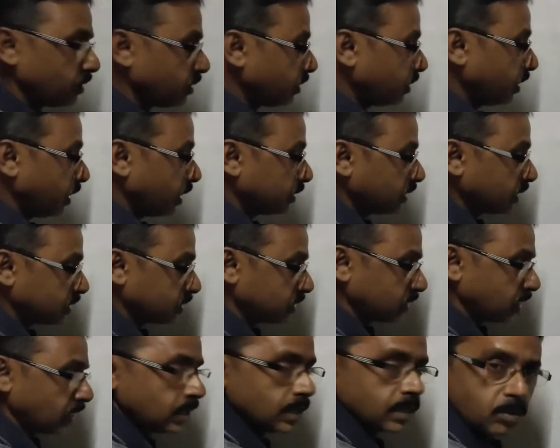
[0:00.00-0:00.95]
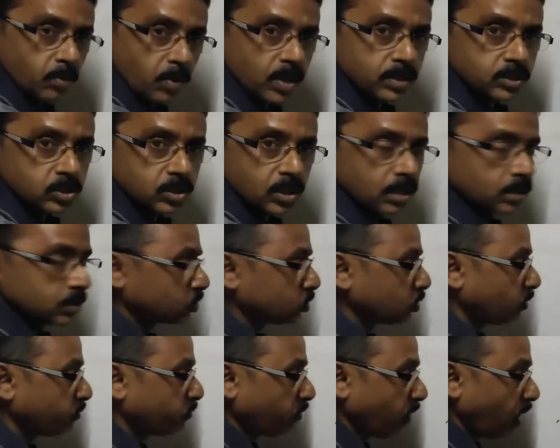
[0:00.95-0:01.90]
Here this is an equation.
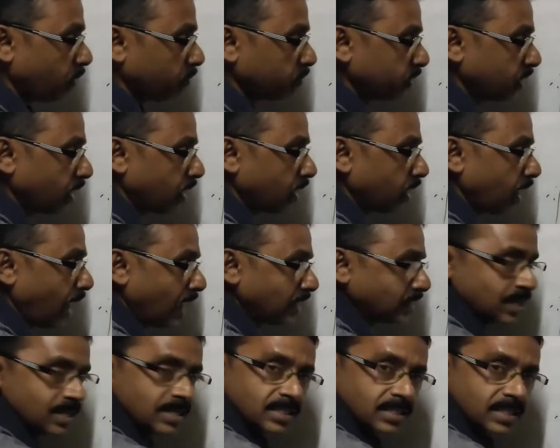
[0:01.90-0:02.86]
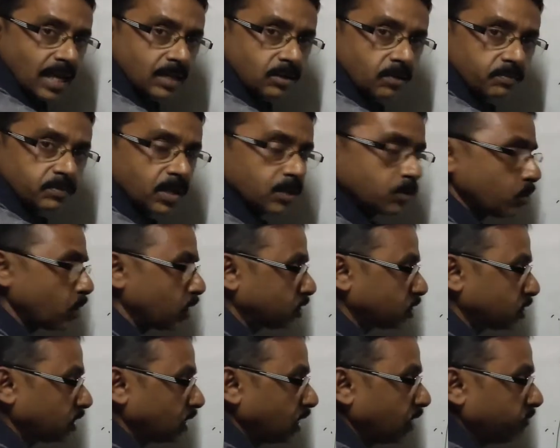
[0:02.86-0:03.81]
So from the right hand side of the
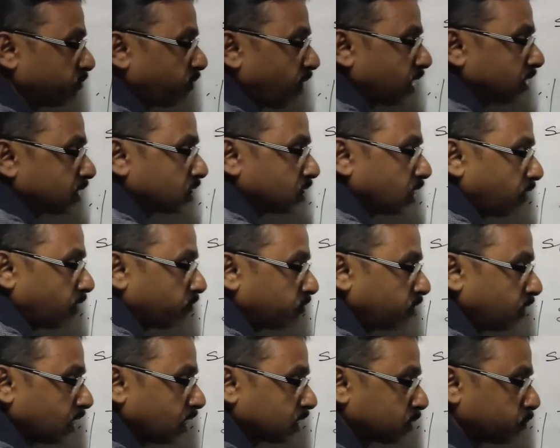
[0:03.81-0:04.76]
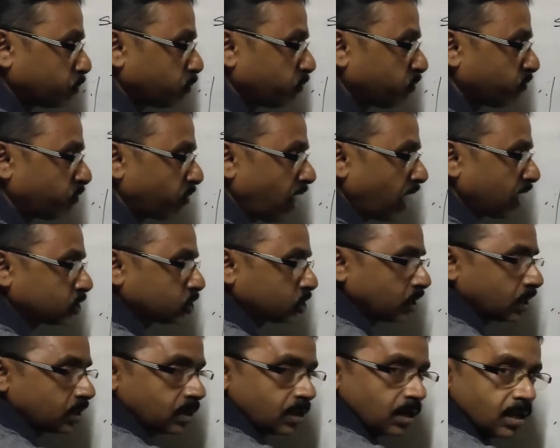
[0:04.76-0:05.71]
equation, if I shift this
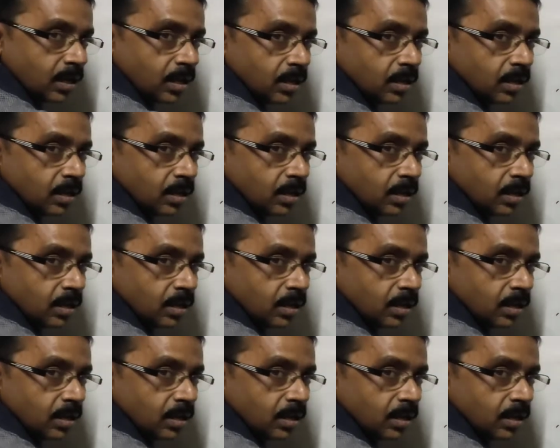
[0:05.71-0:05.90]
fraction,